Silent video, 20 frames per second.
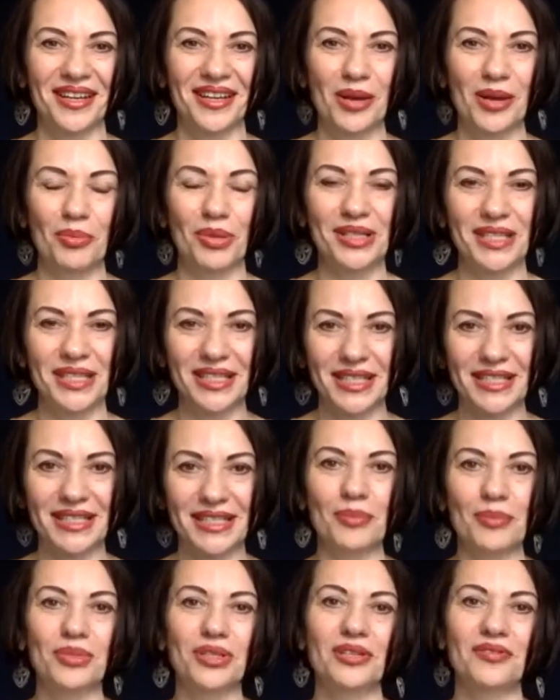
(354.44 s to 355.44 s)
But this is
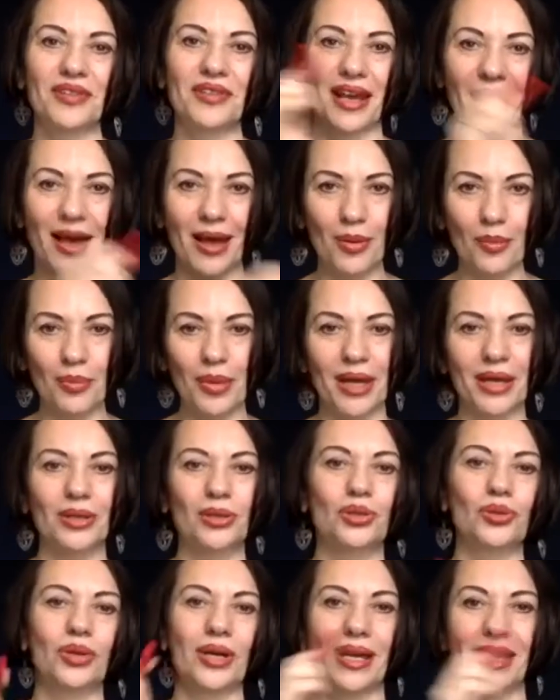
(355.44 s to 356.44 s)
something we come back
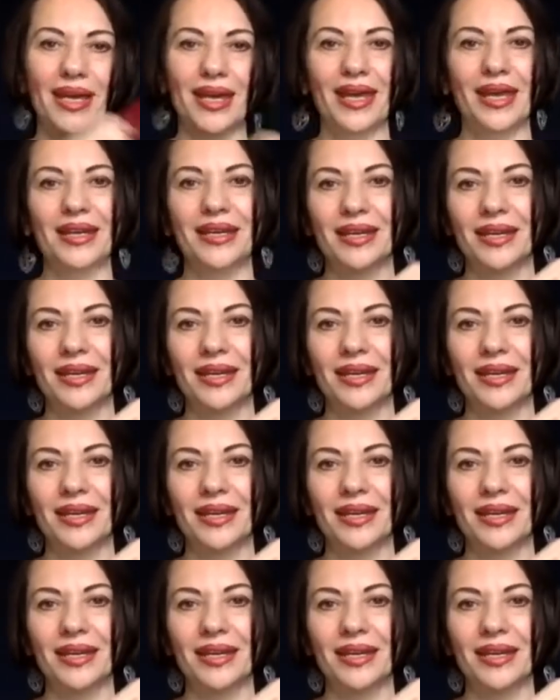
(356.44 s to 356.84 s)
to again,